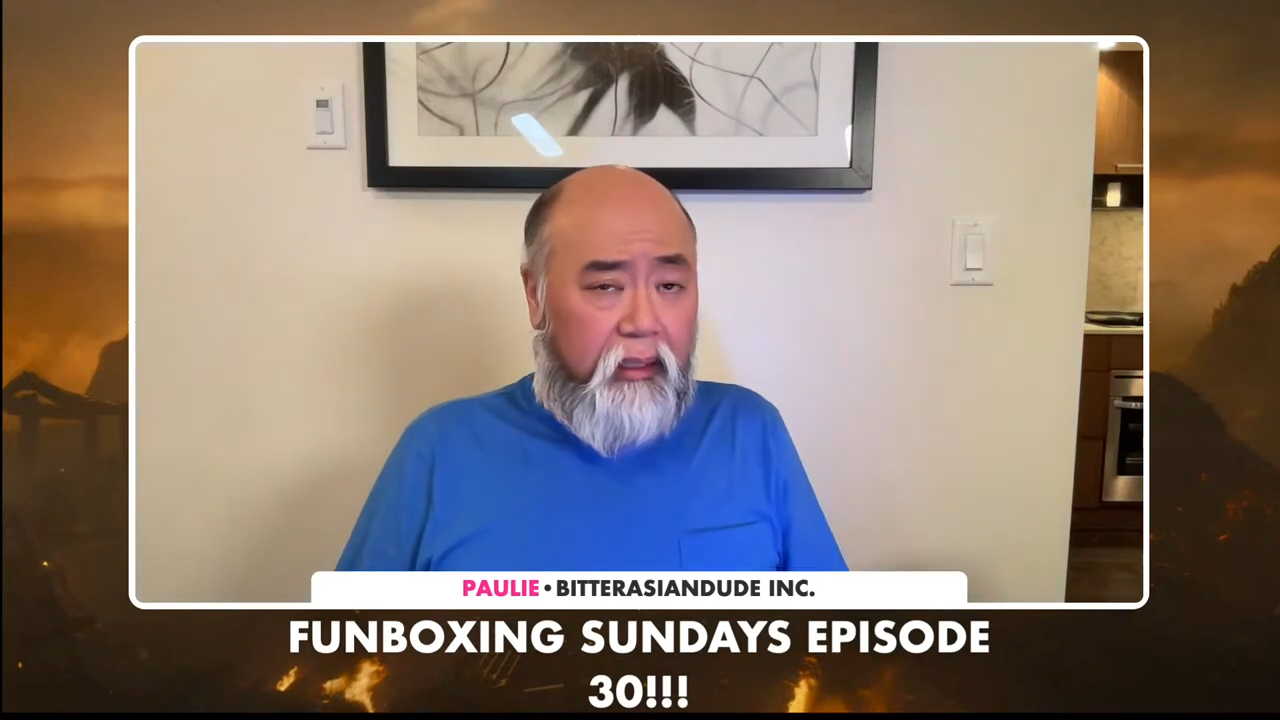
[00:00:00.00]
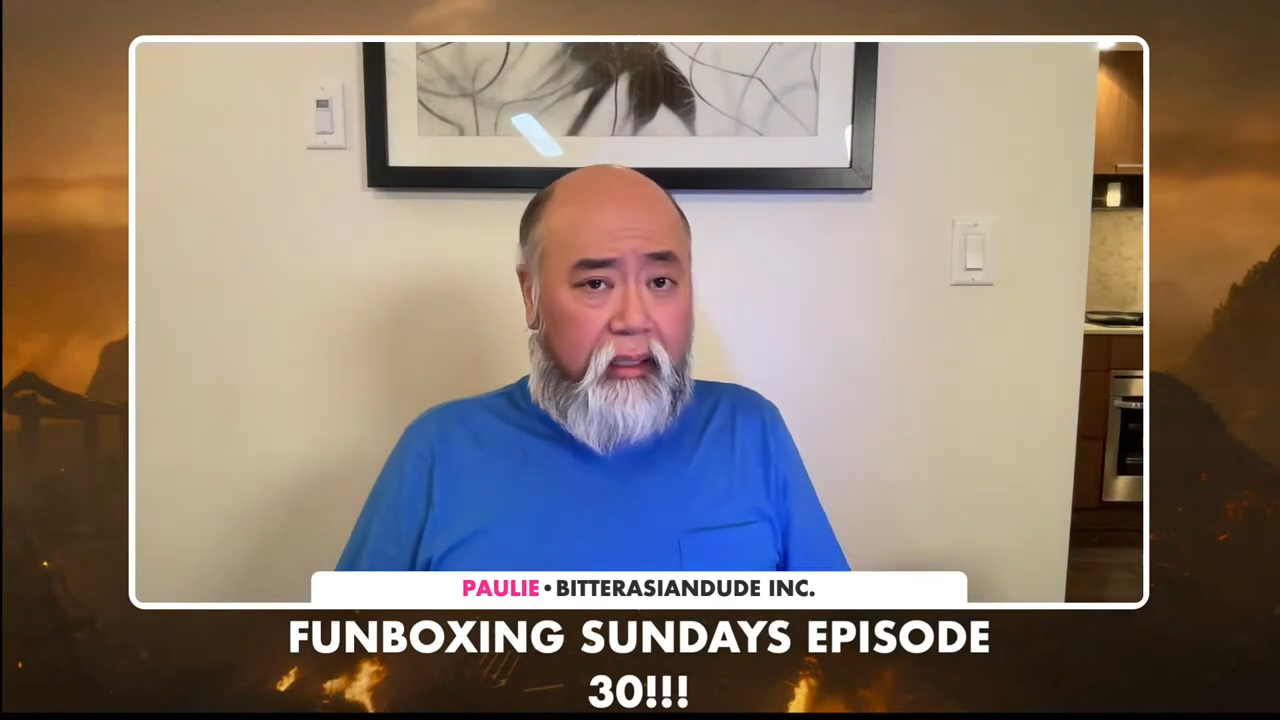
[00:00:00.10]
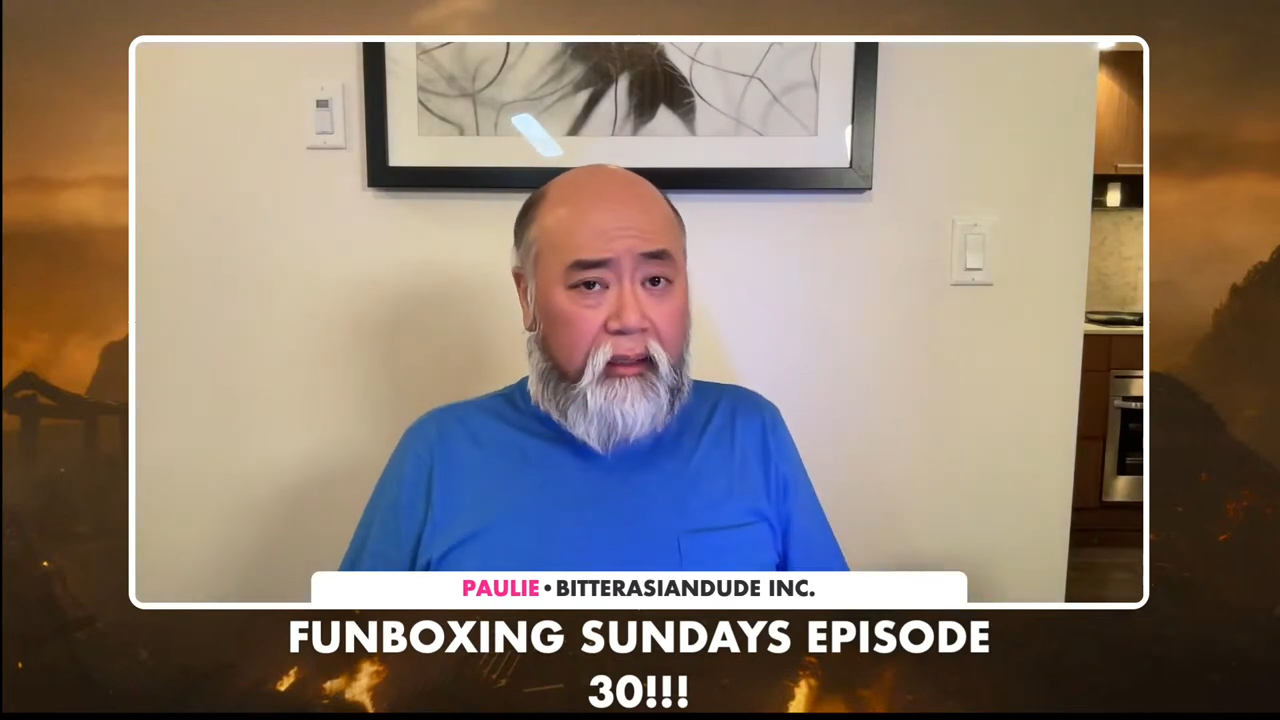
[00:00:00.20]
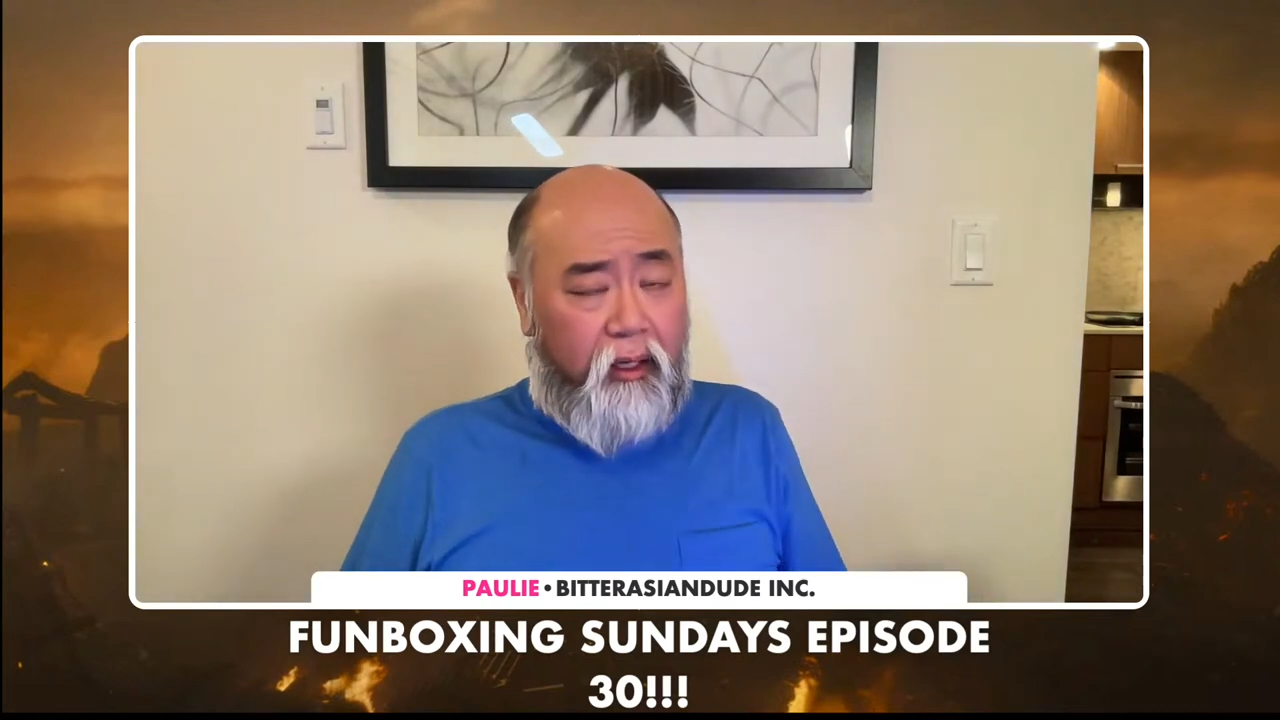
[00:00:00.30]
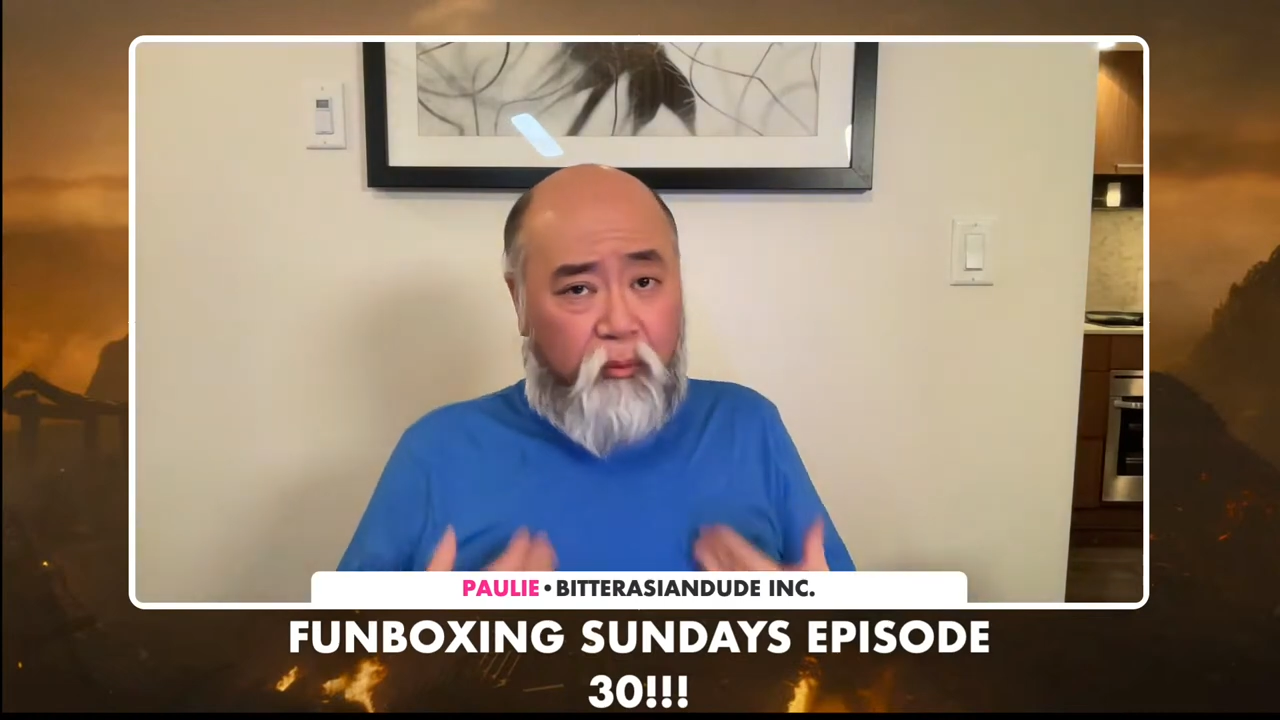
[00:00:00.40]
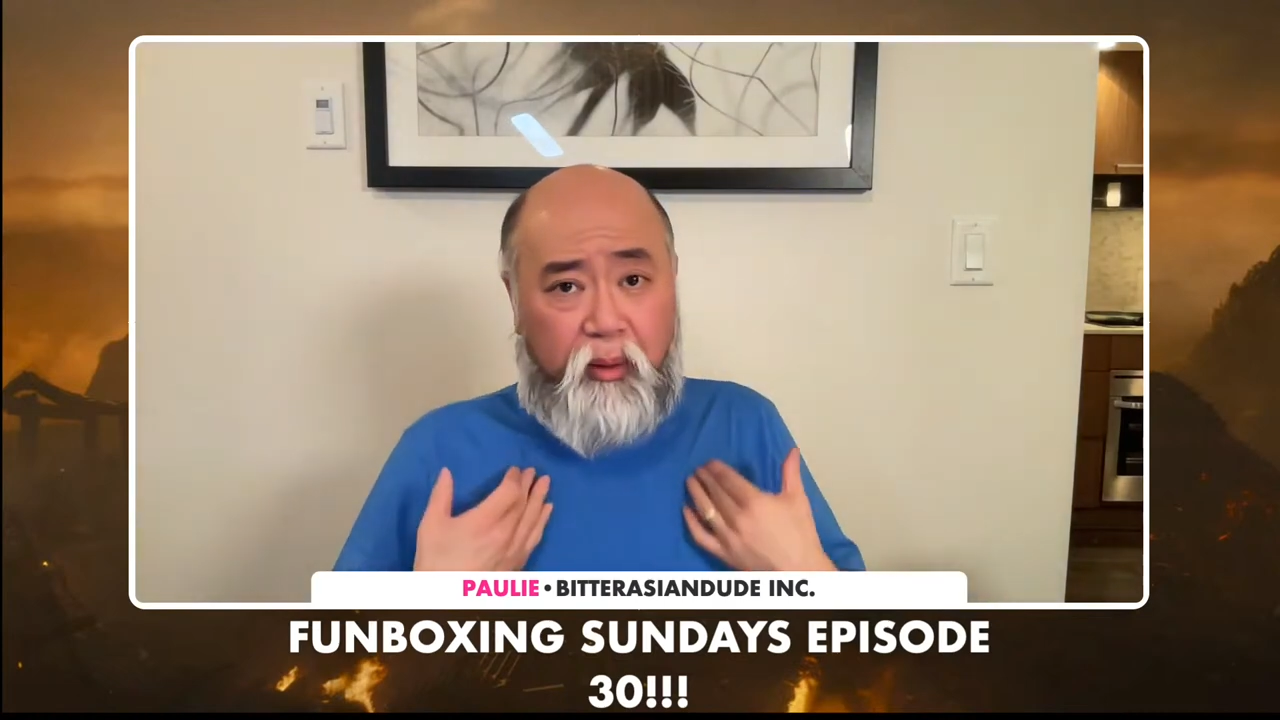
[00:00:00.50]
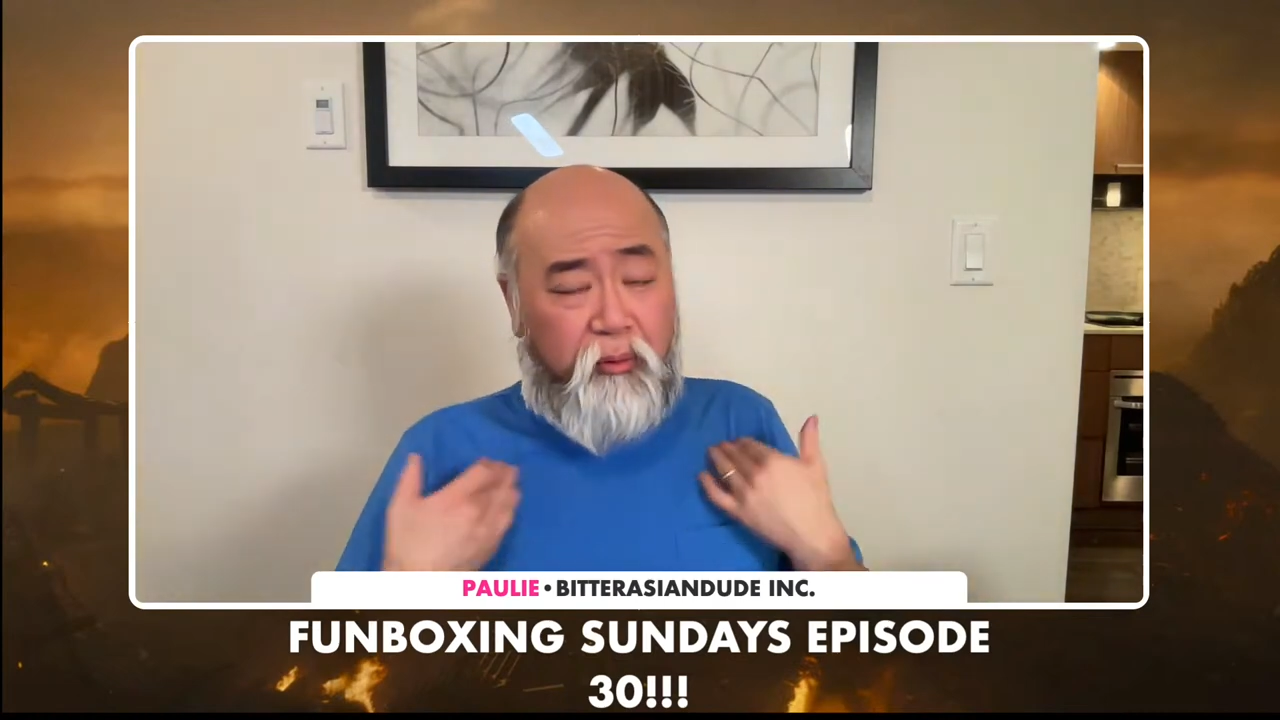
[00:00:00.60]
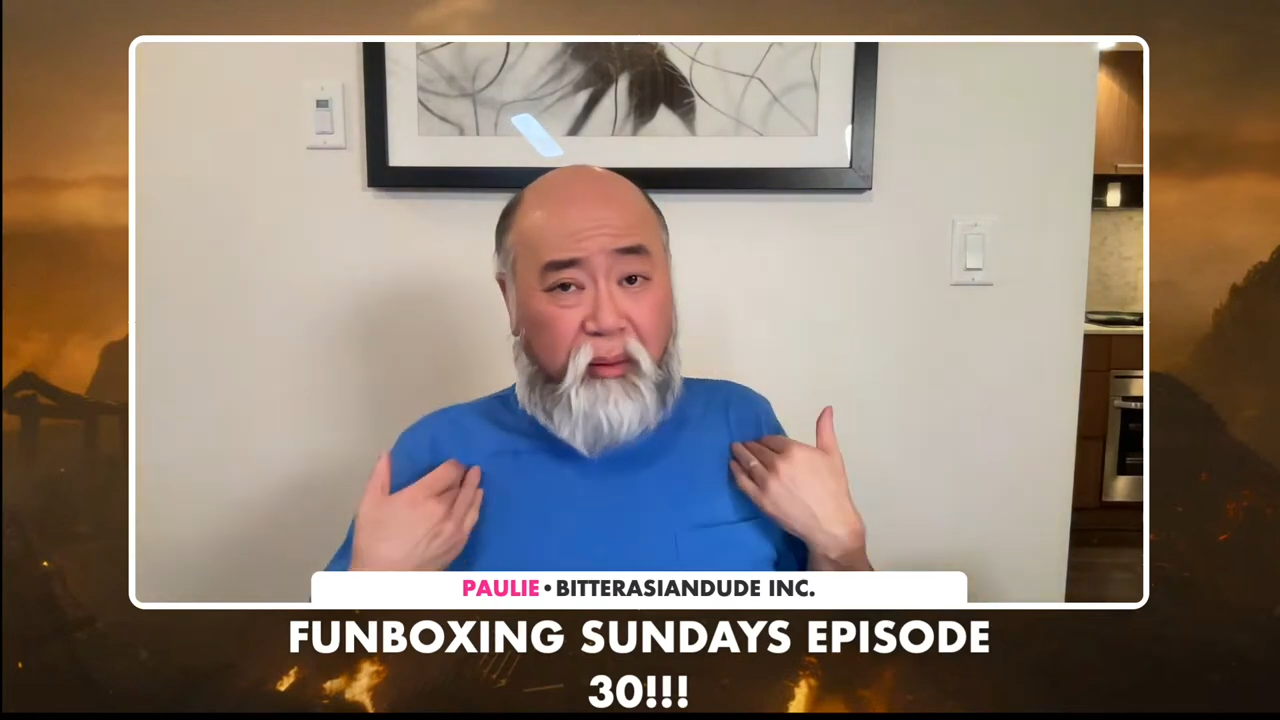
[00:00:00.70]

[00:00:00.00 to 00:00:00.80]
a lot of people